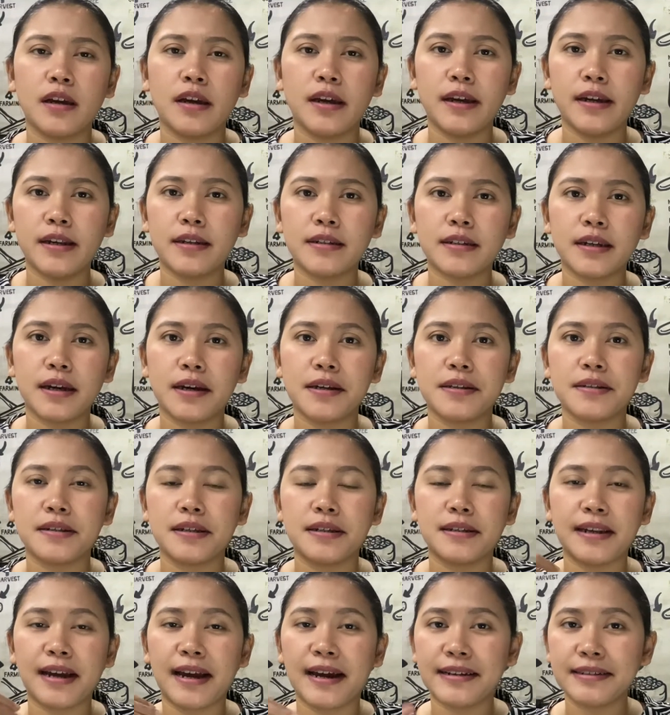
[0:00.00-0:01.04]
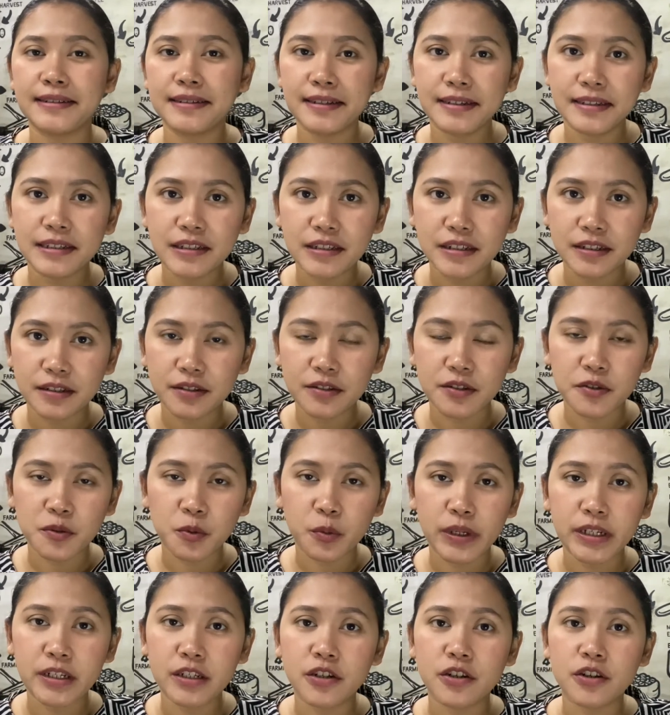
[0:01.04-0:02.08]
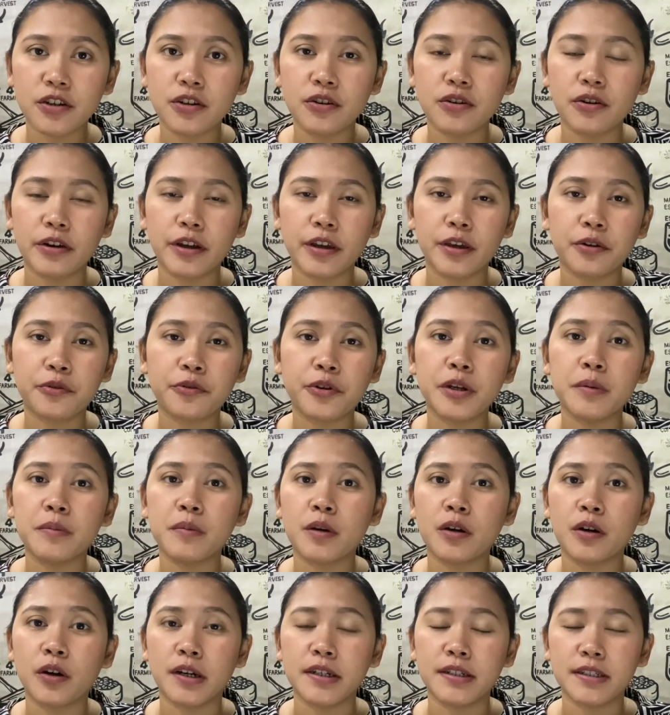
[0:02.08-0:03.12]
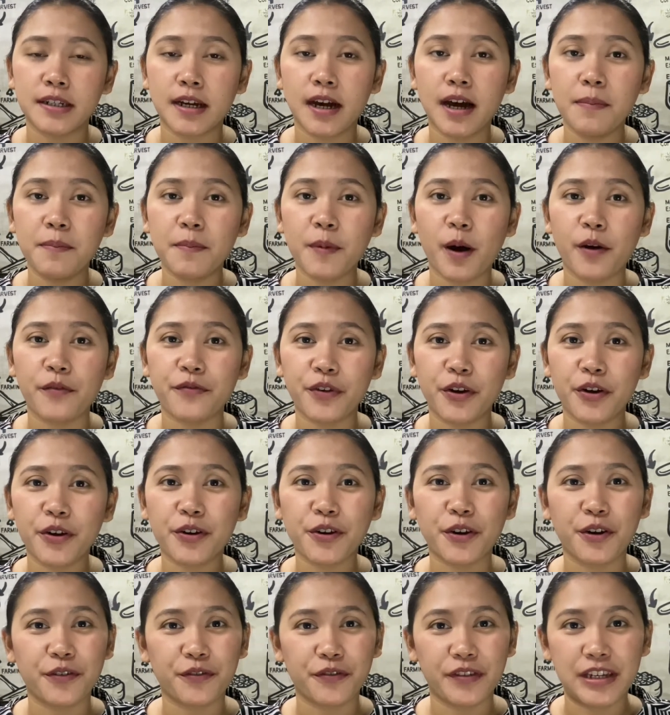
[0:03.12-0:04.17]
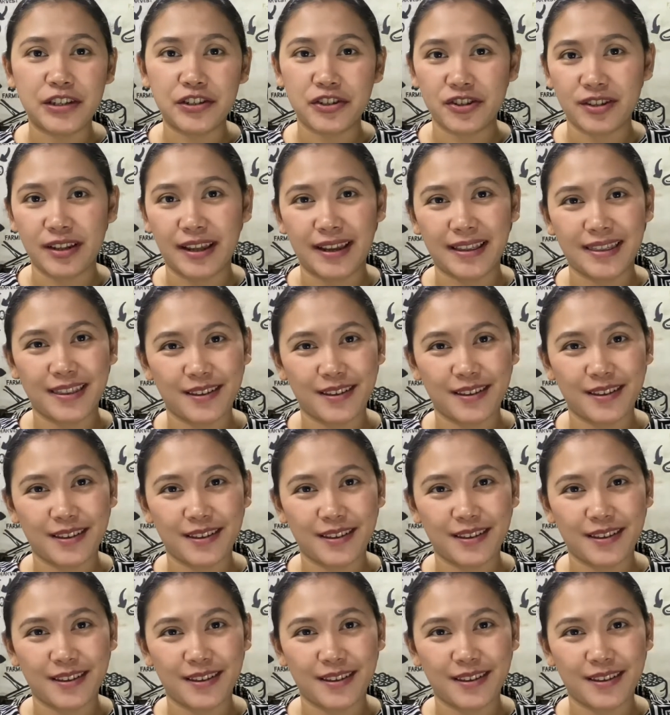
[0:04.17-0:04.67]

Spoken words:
it as an added sweetener or a creamer on top of your coffee, just like